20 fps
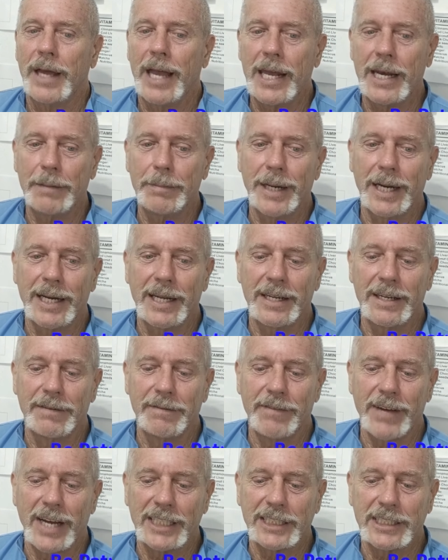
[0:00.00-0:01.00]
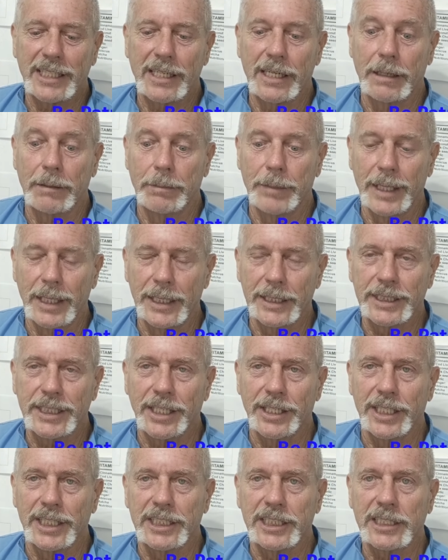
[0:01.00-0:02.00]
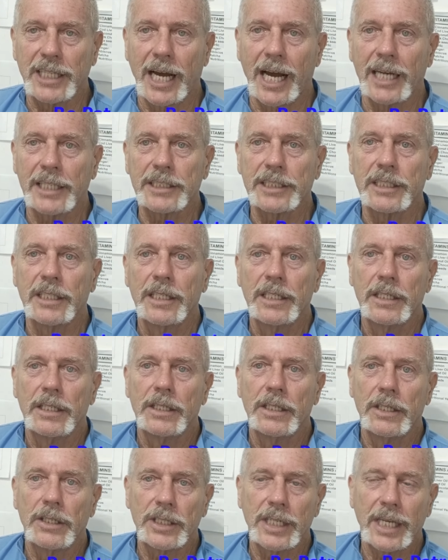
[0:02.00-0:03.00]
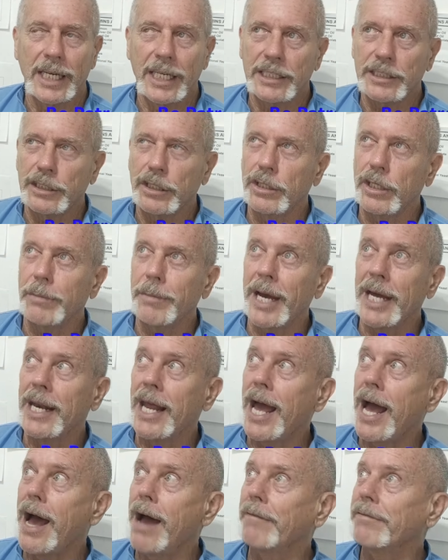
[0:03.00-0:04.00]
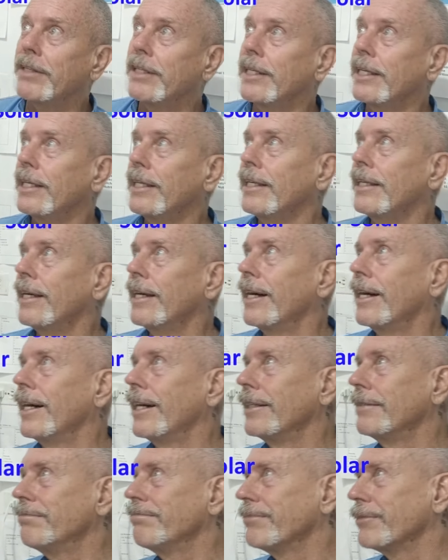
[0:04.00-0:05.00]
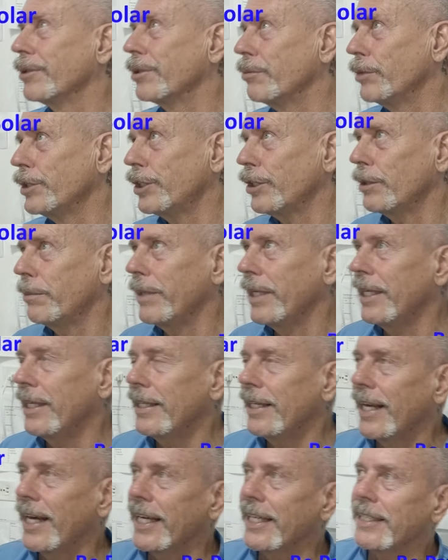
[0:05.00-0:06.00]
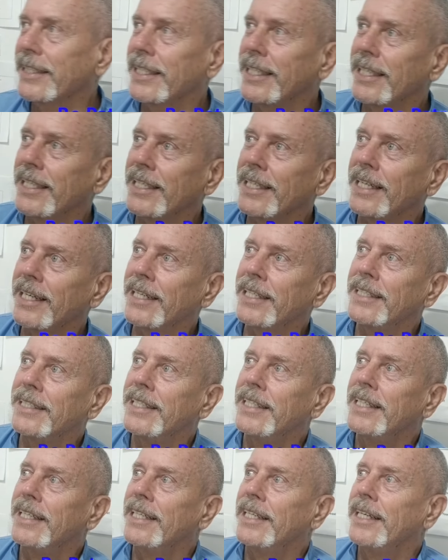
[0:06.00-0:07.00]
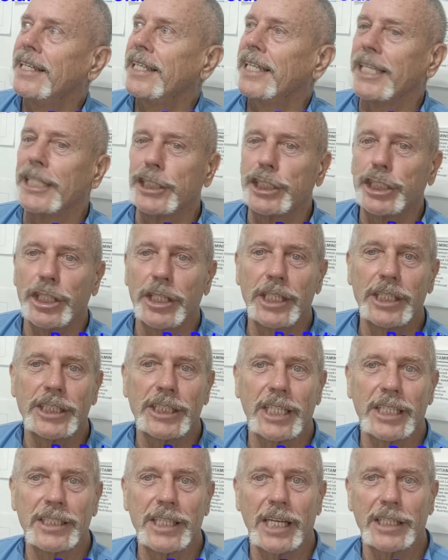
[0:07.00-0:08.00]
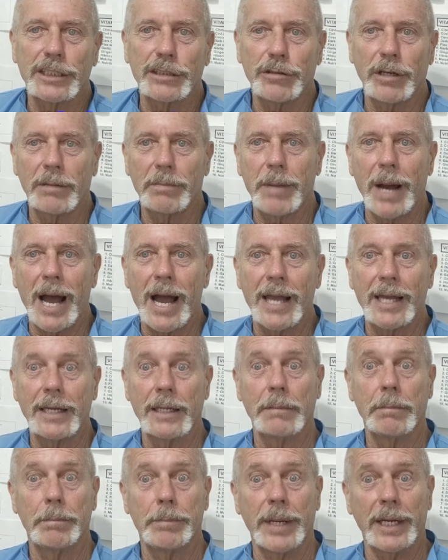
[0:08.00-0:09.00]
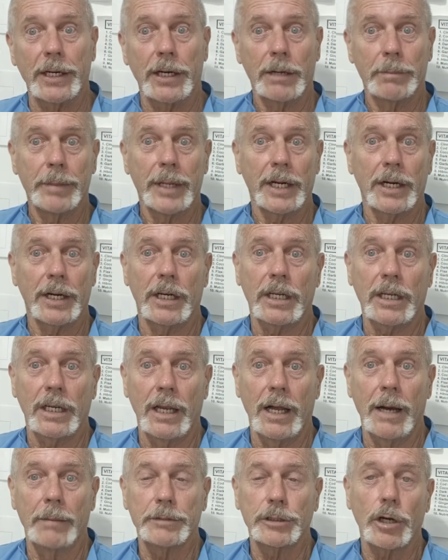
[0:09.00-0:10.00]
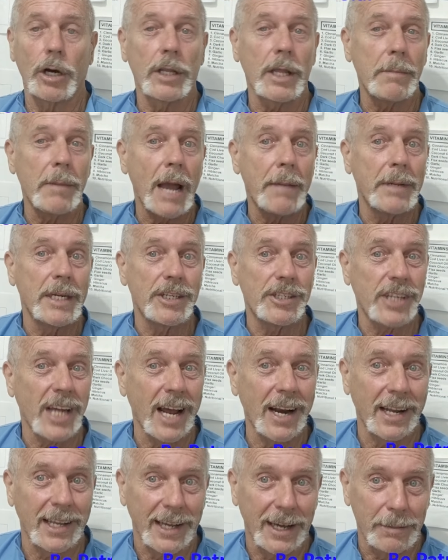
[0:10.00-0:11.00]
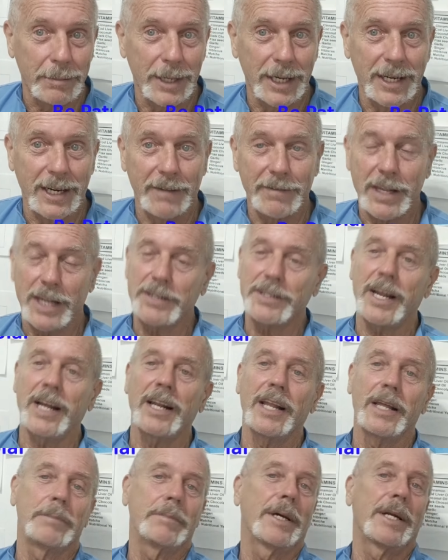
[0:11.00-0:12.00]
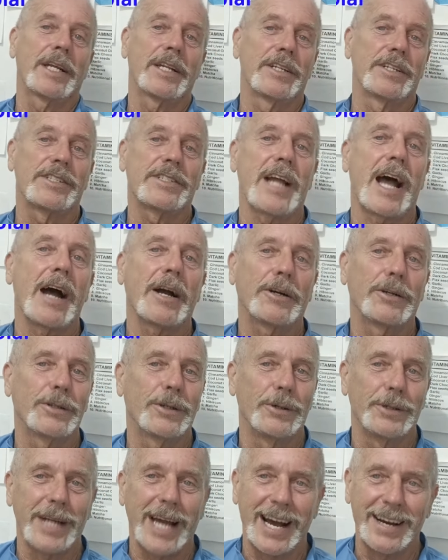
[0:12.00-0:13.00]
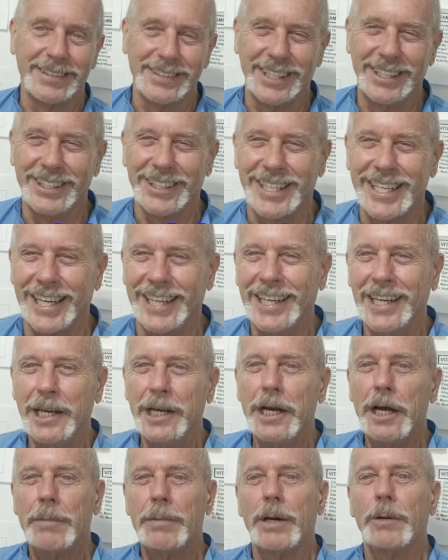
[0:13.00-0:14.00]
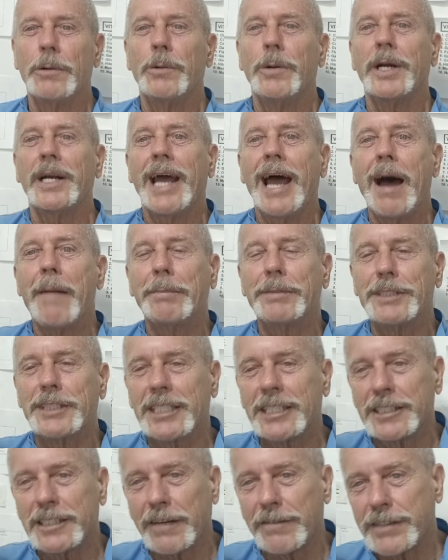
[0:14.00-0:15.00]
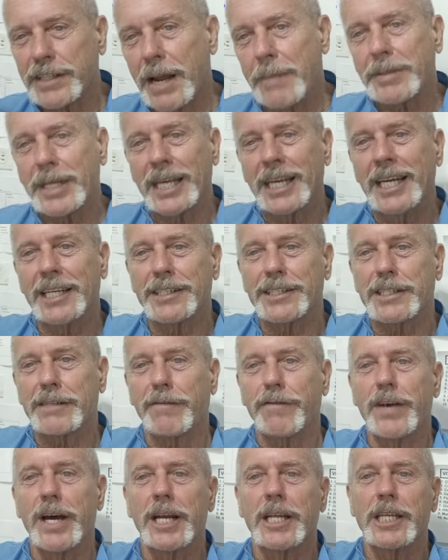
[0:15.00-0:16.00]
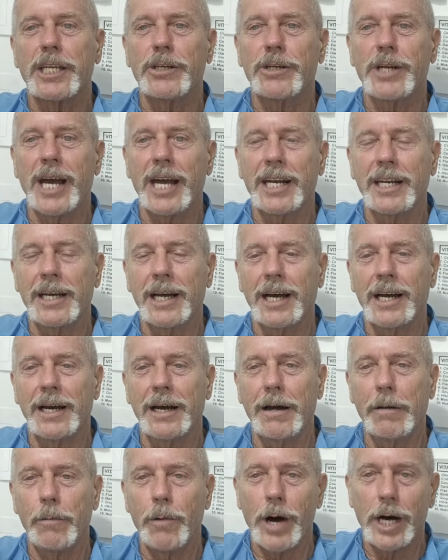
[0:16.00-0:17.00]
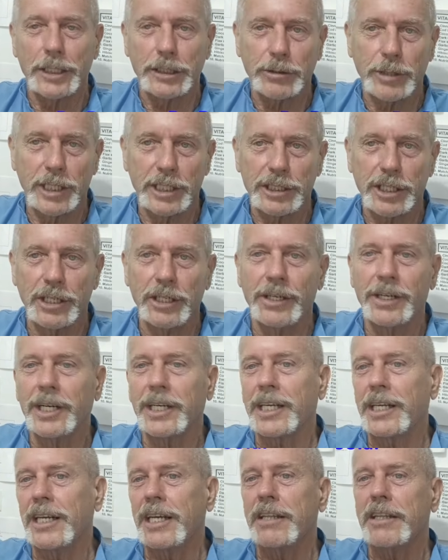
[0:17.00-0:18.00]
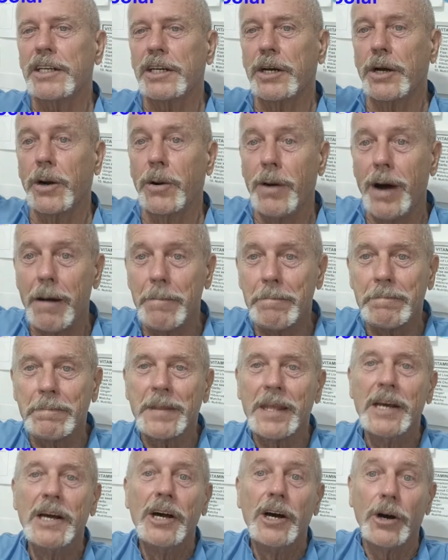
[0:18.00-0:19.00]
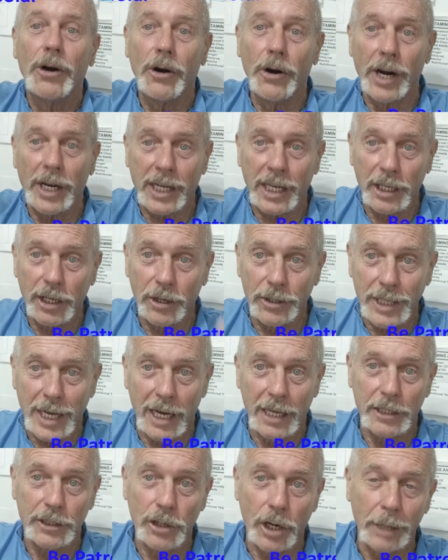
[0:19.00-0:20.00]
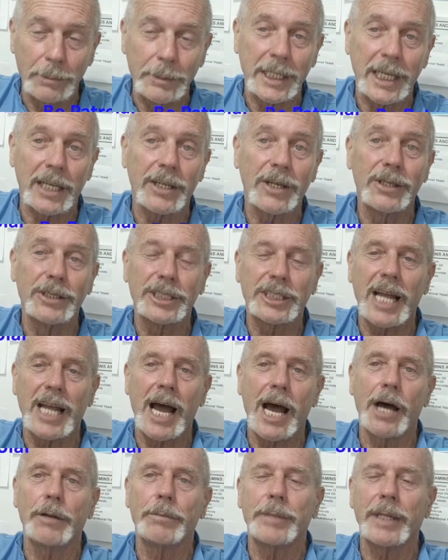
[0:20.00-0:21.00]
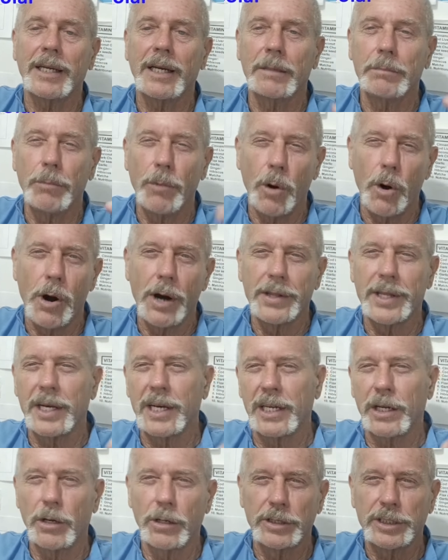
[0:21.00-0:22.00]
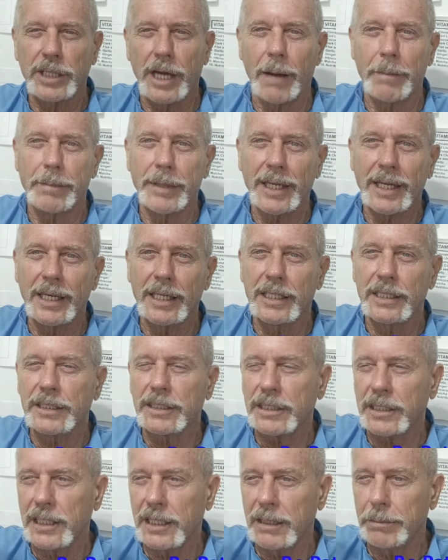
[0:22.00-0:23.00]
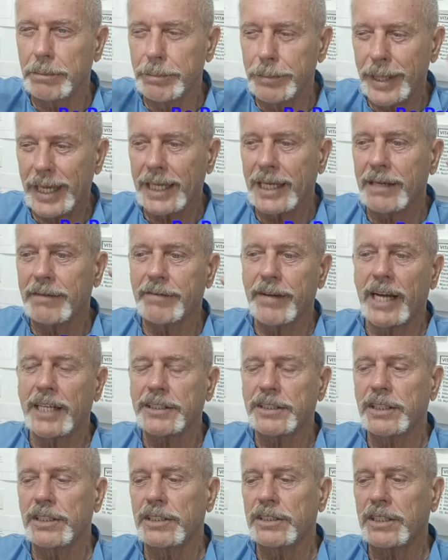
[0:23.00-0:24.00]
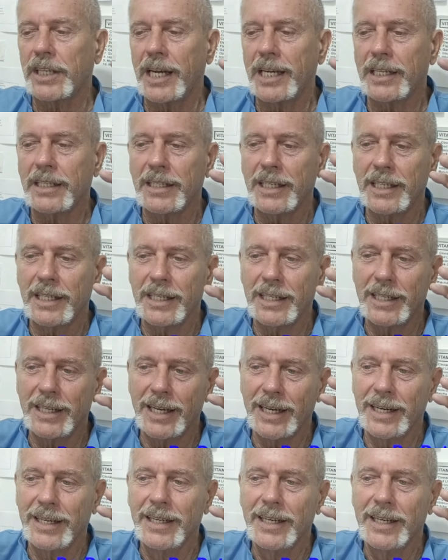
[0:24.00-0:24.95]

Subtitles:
anybody investing in military stocks. Okay, so you might have which would be like the insurance industry buying bigger and bigger clumps, or they might be selling on Monday. If they sell on Monday, the stock will go down. Okay, but what happens is if something hits the front of Wall Street Journal, it can either go up or it can go down. Normally it goes down more than it goes up, because the big investors like the